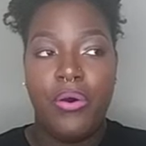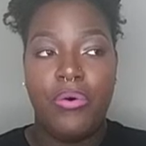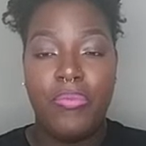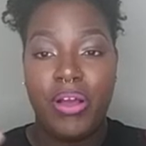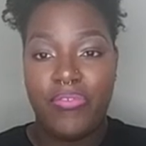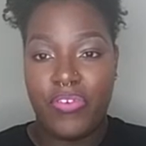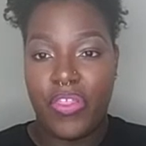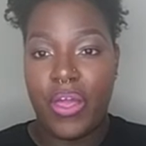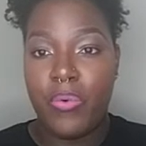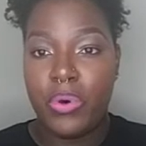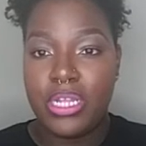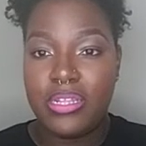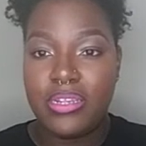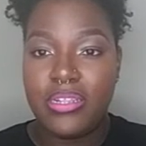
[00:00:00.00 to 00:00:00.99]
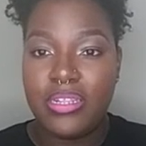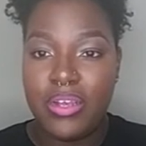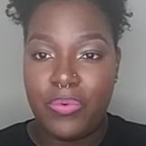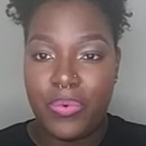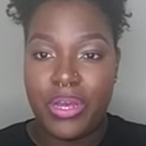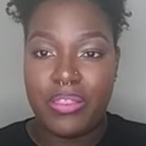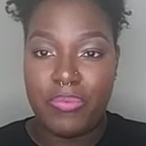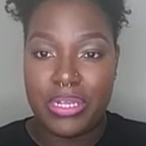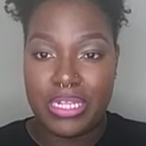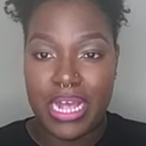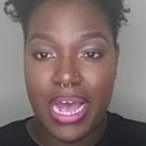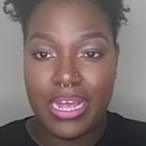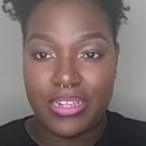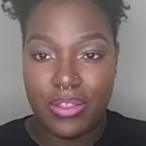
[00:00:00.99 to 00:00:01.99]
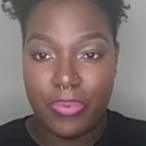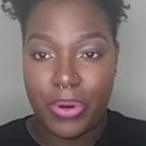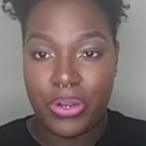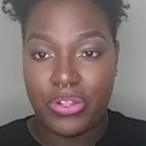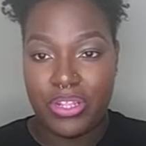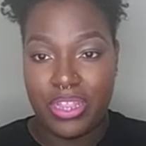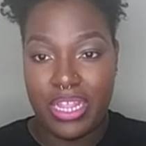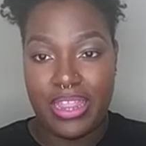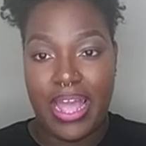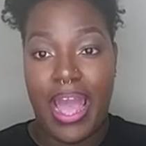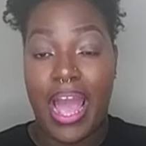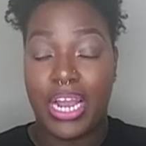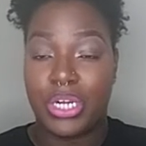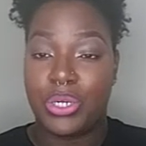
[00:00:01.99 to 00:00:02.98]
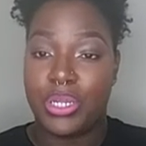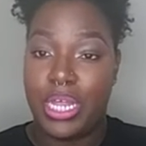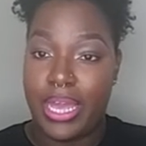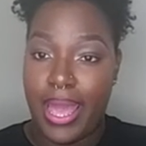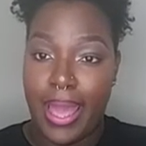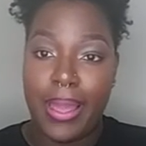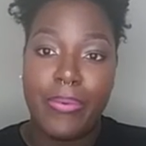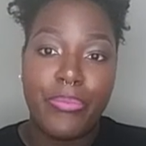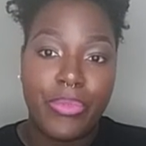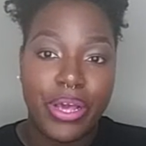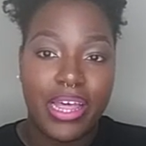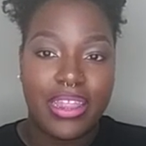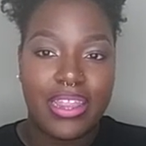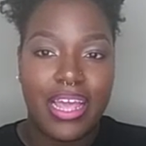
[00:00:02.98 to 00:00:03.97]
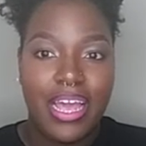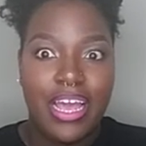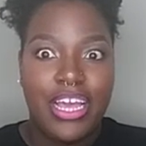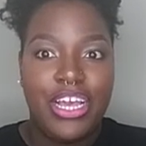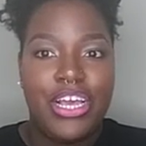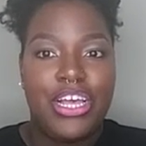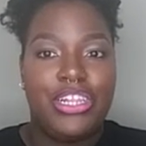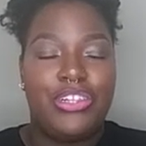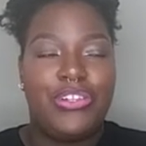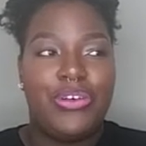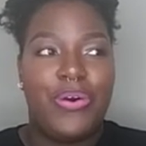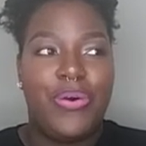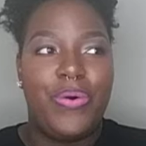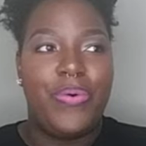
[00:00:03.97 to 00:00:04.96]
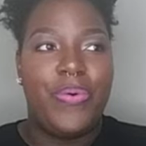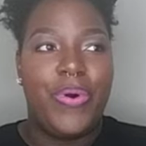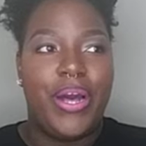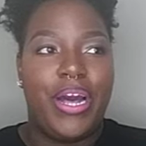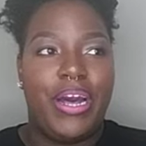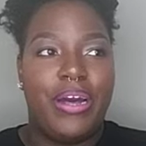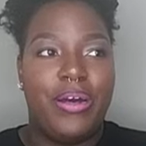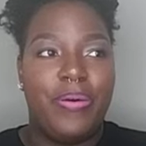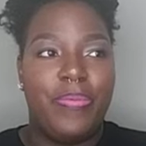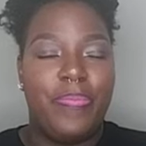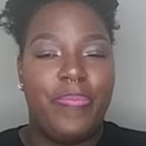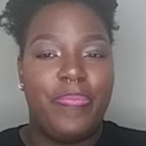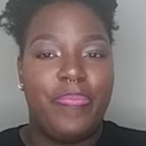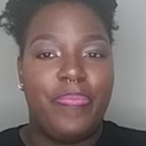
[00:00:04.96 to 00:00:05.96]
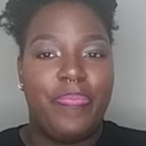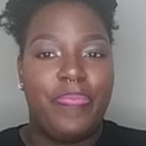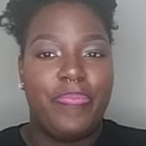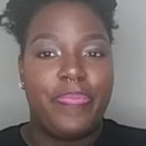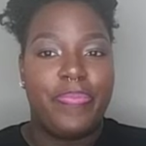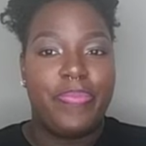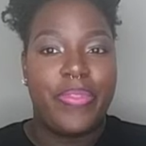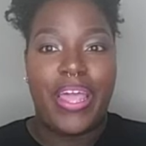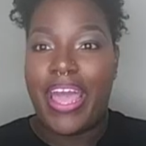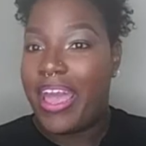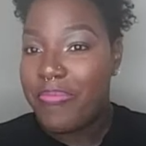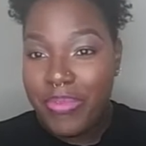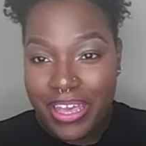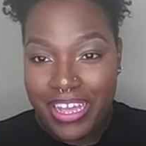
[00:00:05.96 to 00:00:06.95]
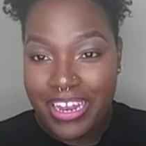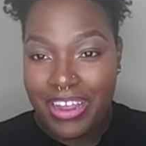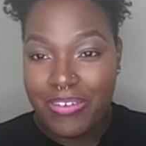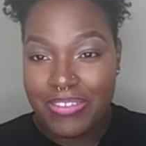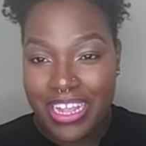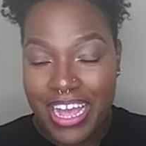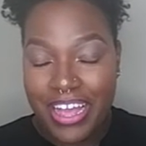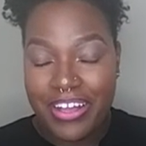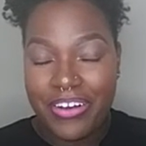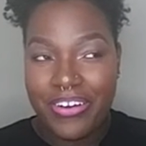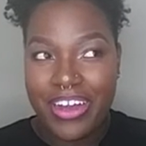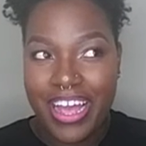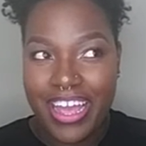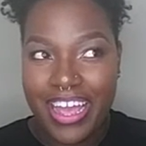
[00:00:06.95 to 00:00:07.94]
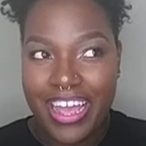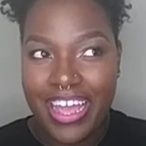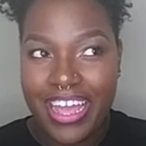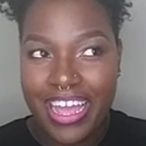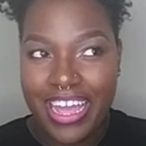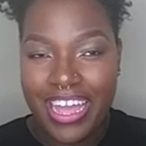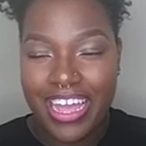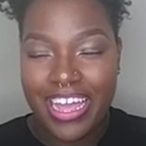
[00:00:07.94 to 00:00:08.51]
whomever they wanted to sit with besides the person that they actually came with. And so they came in. I was like, okay,